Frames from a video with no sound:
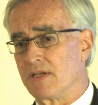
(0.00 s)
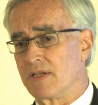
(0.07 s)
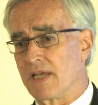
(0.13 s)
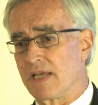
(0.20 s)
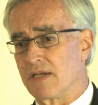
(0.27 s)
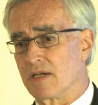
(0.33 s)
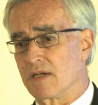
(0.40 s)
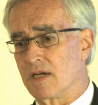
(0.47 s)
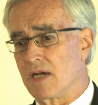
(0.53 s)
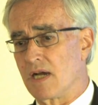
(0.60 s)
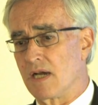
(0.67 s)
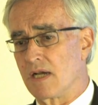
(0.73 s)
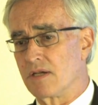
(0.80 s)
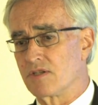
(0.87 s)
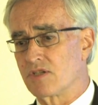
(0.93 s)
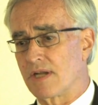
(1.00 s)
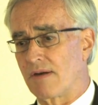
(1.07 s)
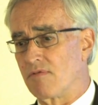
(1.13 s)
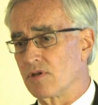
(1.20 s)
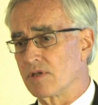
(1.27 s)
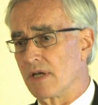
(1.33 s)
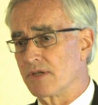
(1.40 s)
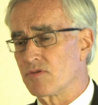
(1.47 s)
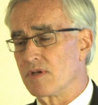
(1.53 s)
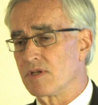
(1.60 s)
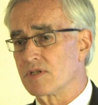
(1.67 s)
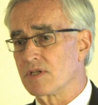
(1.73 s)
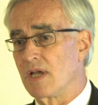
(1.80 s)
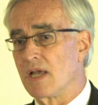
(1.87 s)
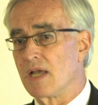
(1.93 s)
data on several
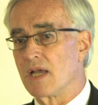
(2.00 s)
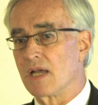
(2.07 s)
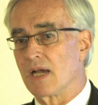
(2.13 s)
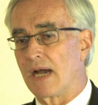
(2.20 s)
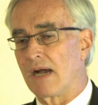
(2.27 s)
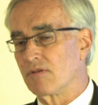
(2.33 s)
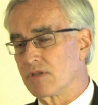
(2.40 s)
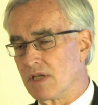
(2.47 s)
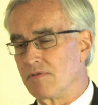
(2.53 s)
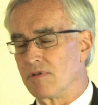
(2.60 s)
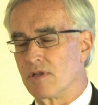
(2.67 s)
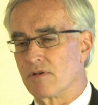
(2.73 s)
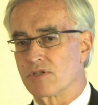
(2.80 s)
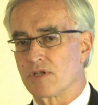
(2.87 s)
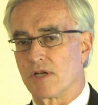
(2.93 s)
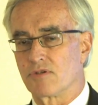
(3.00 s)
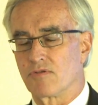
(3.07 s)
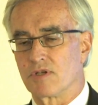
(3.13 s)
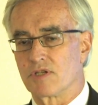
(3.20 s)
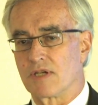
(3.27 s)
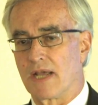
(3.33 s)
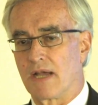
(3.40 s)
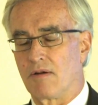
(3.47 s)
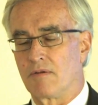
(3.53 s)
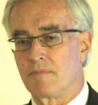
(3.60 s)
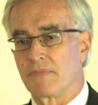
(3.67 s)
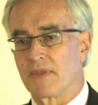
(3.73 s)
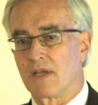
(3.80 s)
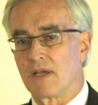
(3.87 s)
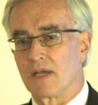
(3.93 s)
countries. I'll give you those countries now.
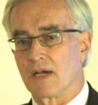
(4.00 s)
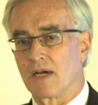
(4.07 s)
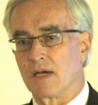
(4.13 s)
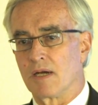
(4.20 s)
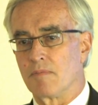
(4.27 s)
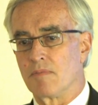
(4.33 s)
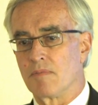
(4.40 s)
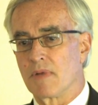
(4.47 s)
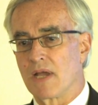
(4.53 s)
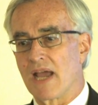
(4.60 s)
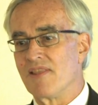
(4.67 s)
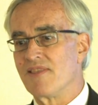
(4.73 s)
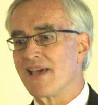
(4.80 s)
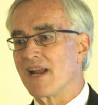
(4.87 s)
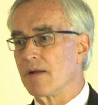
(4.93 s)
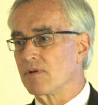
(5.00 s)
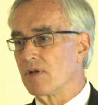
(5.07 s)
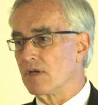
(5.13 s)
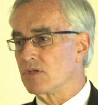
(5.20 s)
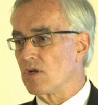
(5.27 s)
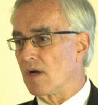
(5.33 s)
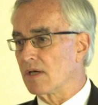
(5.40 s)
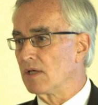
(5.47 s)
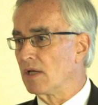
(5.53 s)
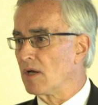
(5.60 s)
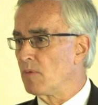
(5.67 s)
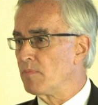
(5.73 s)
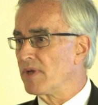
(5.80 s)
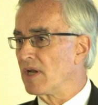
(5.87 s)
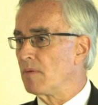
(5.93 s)
And then I'm going to talk a
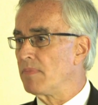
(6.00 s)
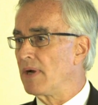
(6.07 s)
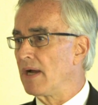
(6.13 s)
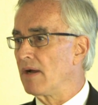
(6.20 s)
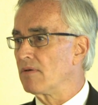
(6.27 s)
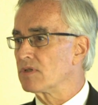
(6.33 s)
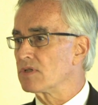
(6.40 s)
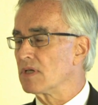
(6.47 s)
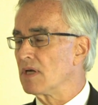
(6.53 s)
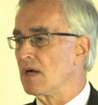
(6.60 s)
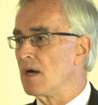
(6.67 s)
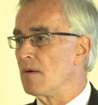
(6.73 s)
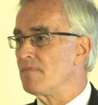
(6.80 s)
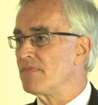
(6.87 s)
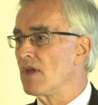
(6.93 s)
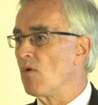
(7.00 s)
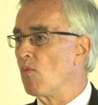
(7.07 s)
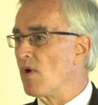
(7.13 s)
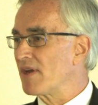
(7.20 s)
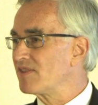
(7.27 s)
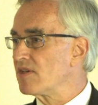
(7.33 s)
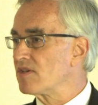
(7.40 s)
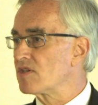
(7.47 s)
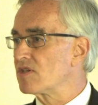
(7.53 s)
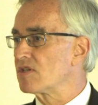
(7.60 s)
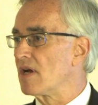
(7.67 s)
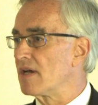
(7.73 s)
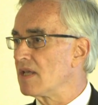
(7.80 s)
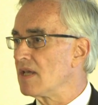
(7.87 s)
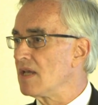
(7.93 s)
little bit about what this
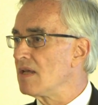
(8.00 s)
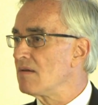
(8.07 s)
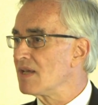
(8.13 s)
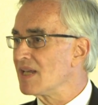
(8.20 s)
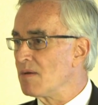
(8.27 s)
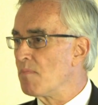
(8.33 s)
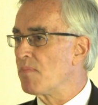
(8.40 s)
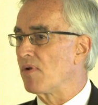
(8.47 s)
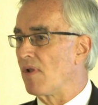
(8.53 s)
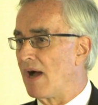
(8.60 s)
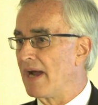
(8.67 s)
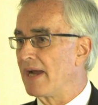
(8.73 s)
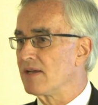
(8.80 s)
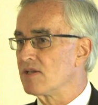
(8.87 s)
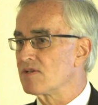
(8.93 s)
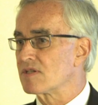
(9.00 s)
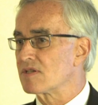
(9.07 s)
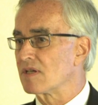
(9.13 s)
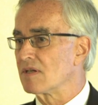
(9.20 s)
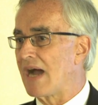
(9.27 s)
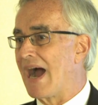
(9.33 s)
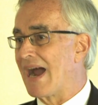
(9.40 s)
study implies,